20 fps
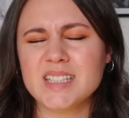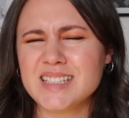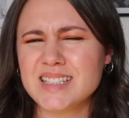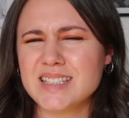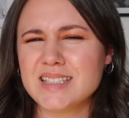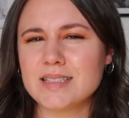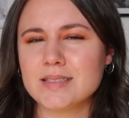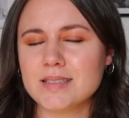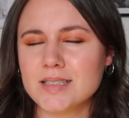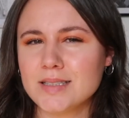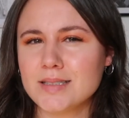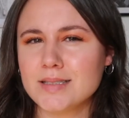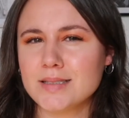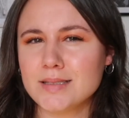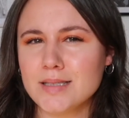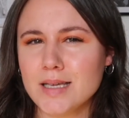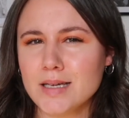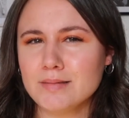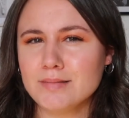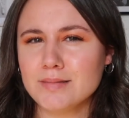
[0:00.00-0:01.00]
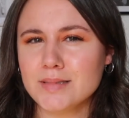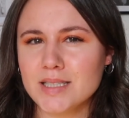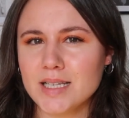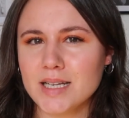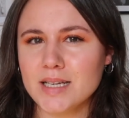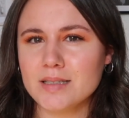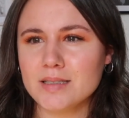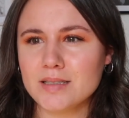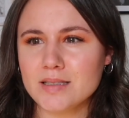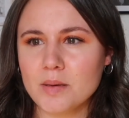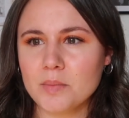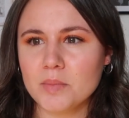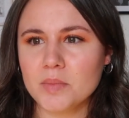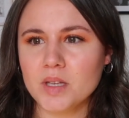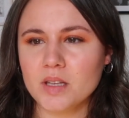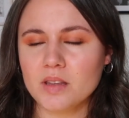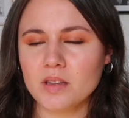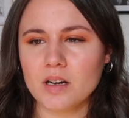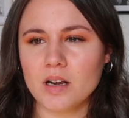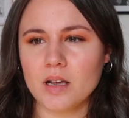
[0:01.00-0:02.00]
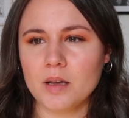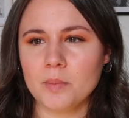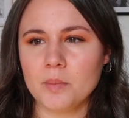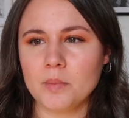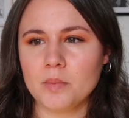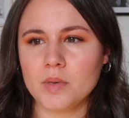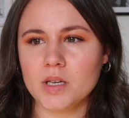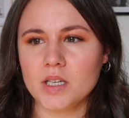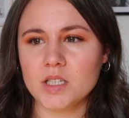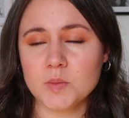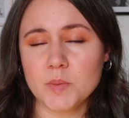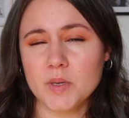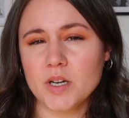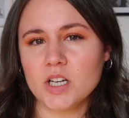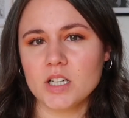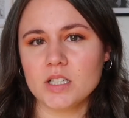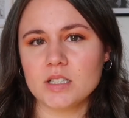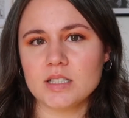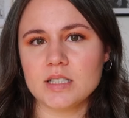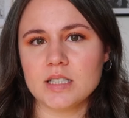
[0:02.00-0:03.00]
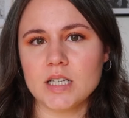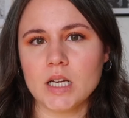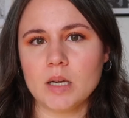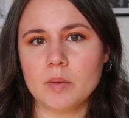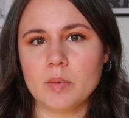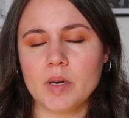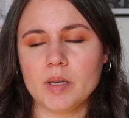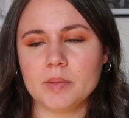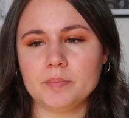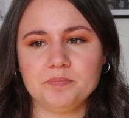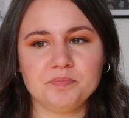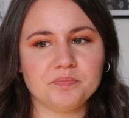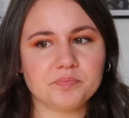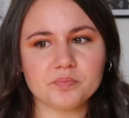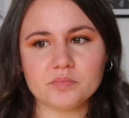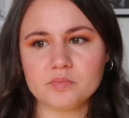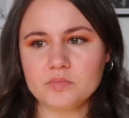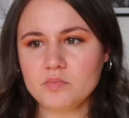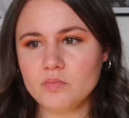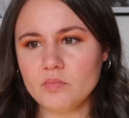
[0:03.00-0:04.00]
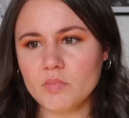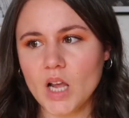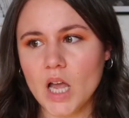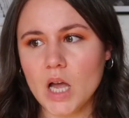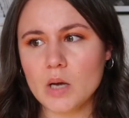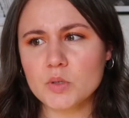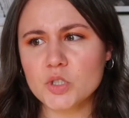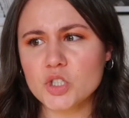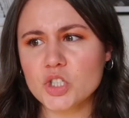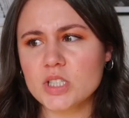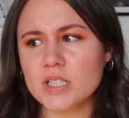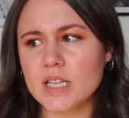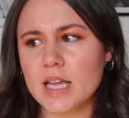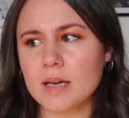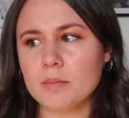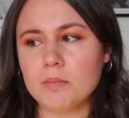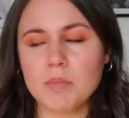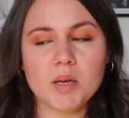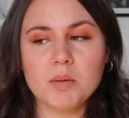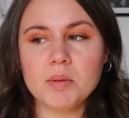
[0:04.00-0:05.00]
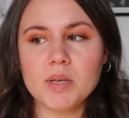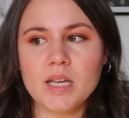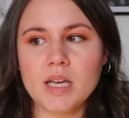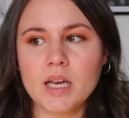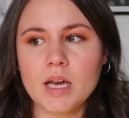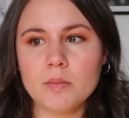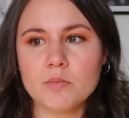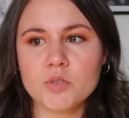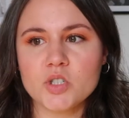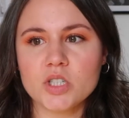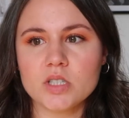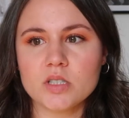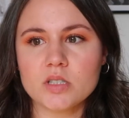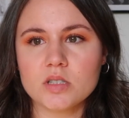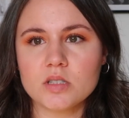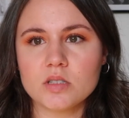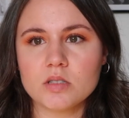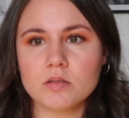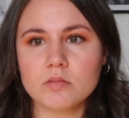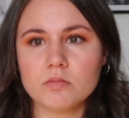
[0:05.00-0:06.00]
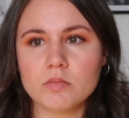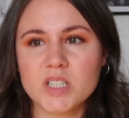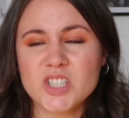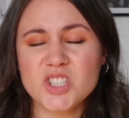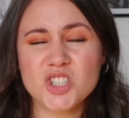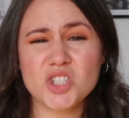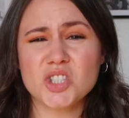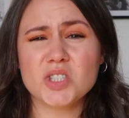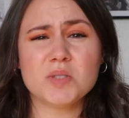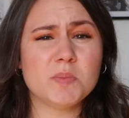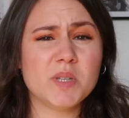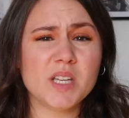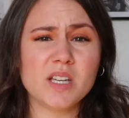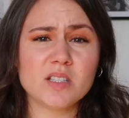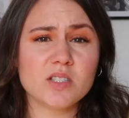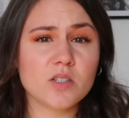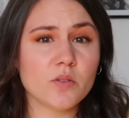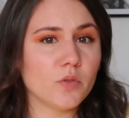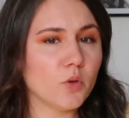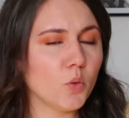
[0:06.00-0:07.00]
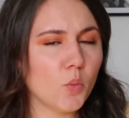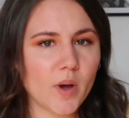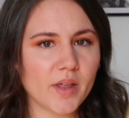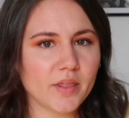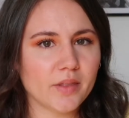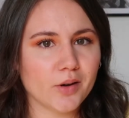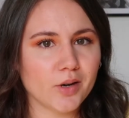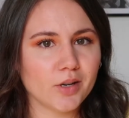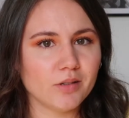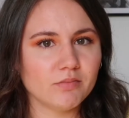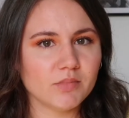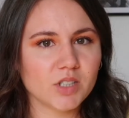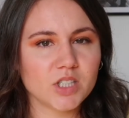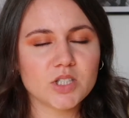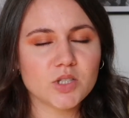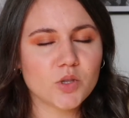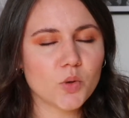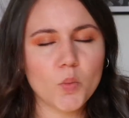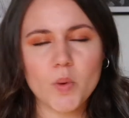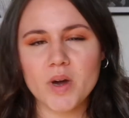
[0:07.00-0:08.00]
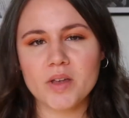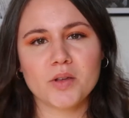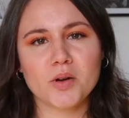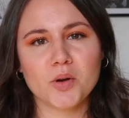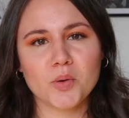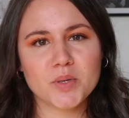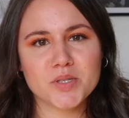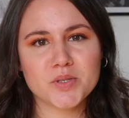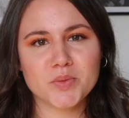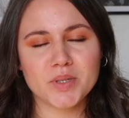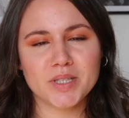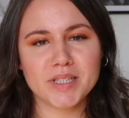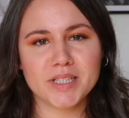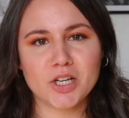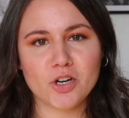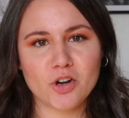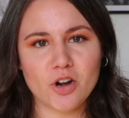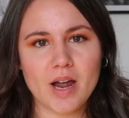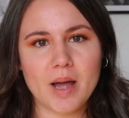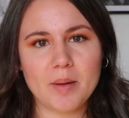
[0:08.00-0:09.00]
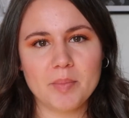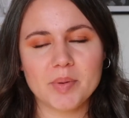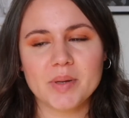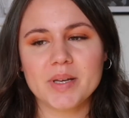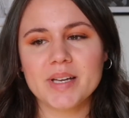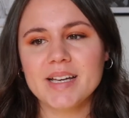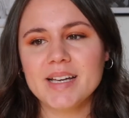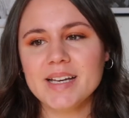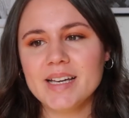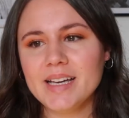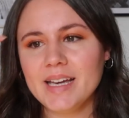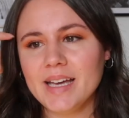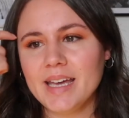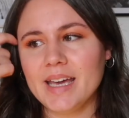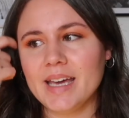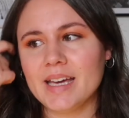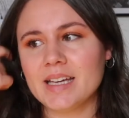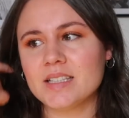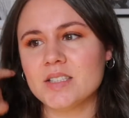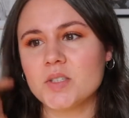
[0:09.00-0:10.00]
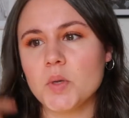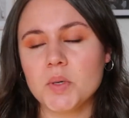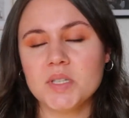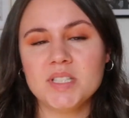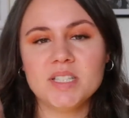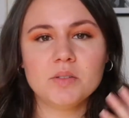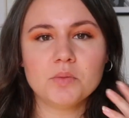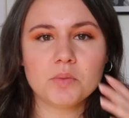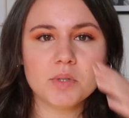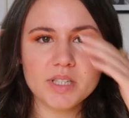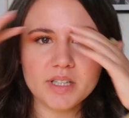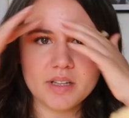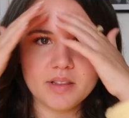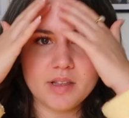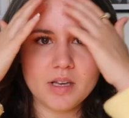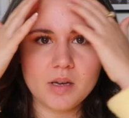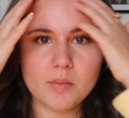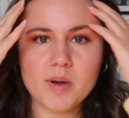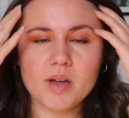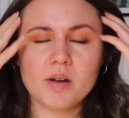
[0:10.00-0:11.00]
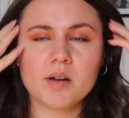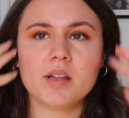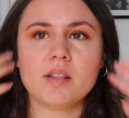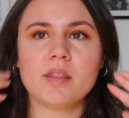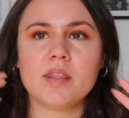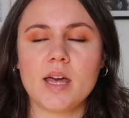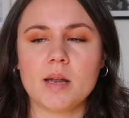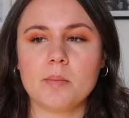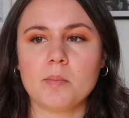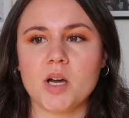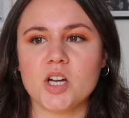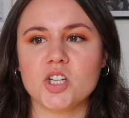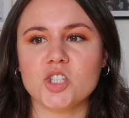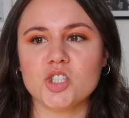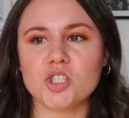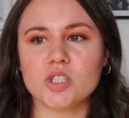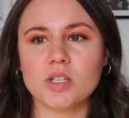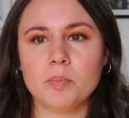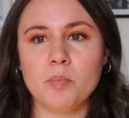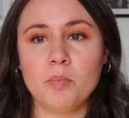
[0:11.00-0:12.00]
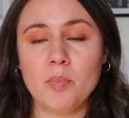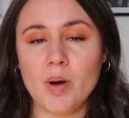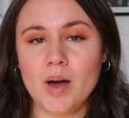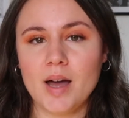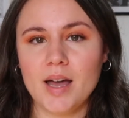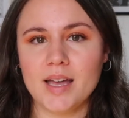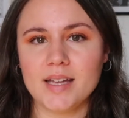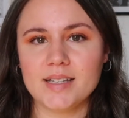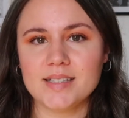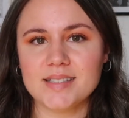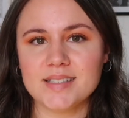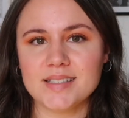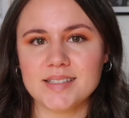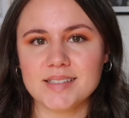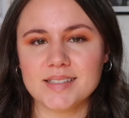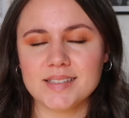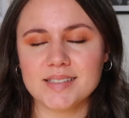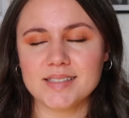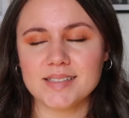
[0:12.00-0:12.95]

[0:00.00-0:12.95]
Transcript: it sounds like something that I'm experiencing, but I was just like, maybe it's just because of the weather, because the weather was really crap. And so I didn't really think about it that much. But